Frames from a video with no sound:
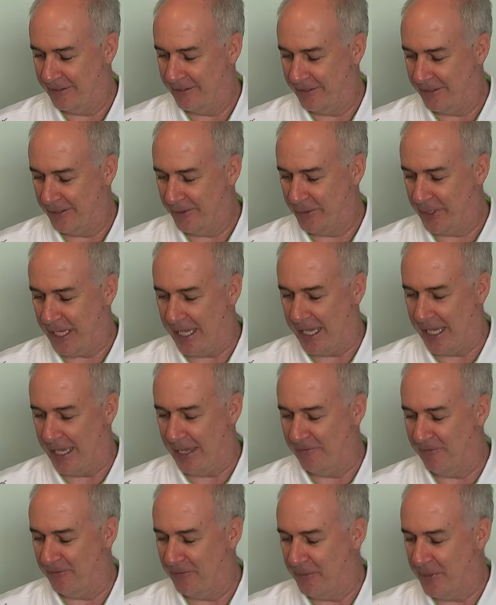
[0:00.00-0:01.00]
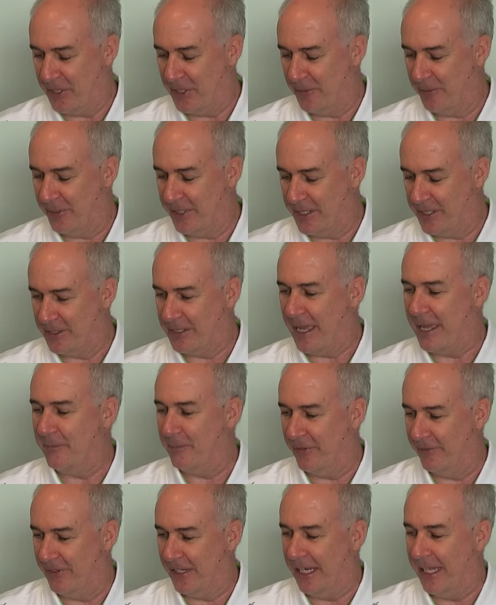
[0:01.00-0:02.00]
Okay, I'm familiar with this type
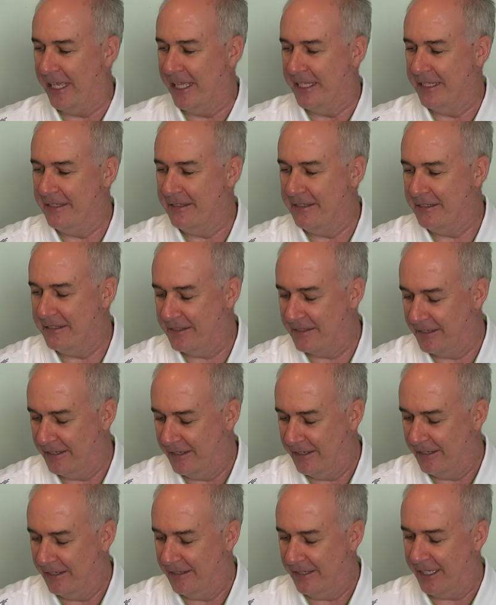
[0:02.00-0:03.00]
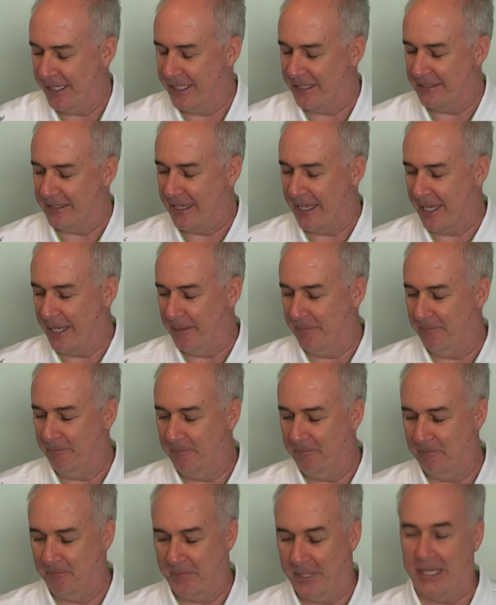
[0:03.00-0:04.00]
of lens. It's,
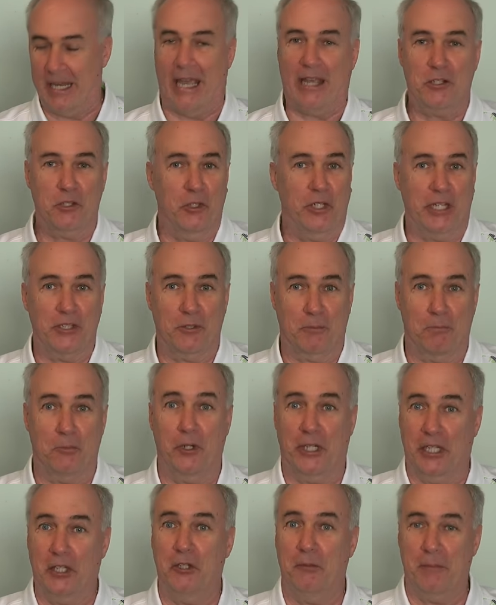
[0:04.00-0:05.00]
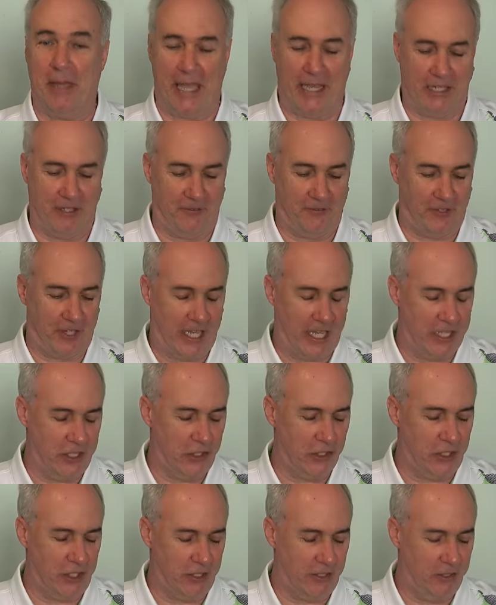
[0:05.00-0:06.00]
um, it actually does pretty good
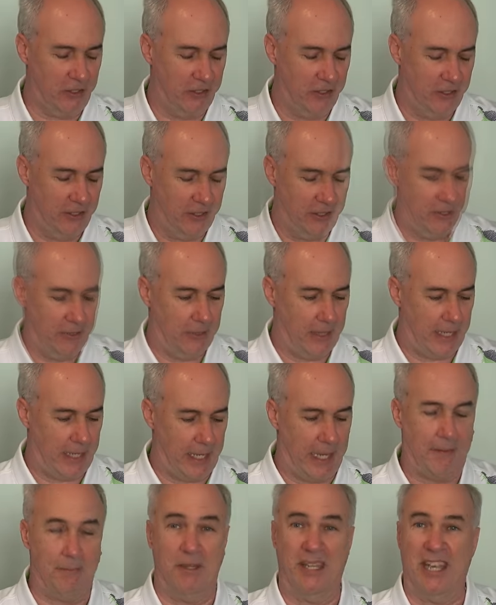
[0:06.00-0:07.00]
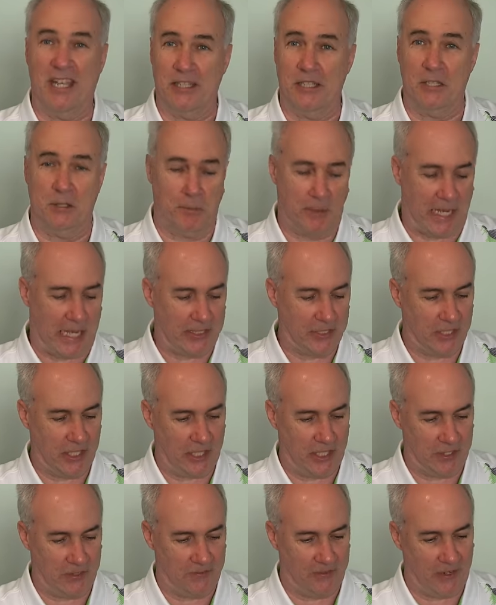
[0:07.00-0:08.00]
magnification. And because it's
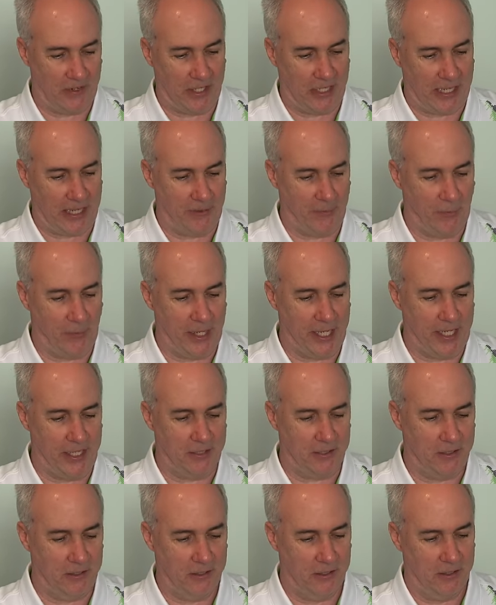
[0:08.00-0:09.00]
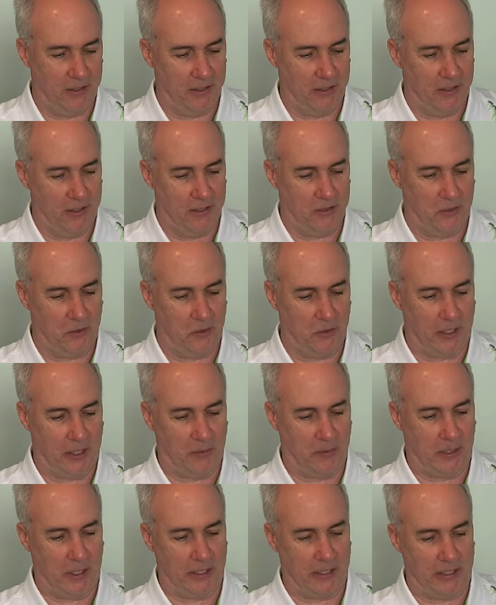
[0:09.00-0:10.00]
plastic, it's very lightweight. Don't know how
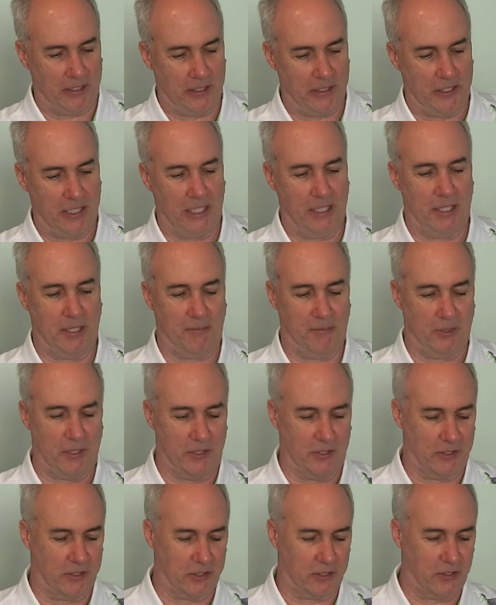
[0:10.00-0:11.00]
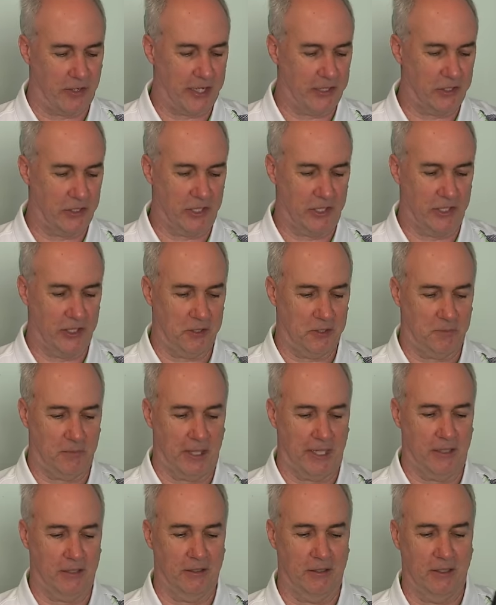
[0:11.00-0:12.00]
well it'll stand up to scratches,
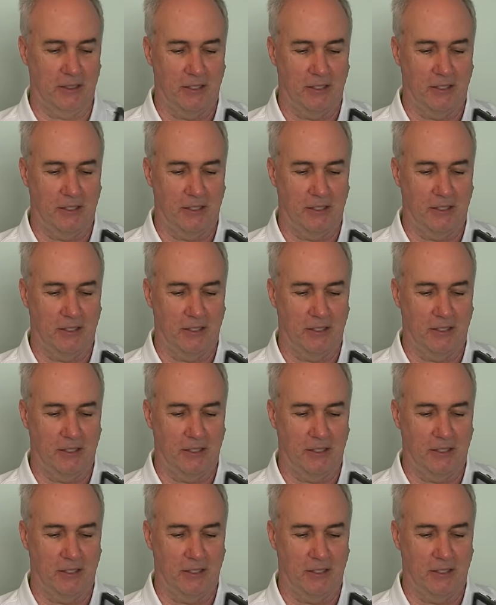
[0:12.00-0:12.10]
but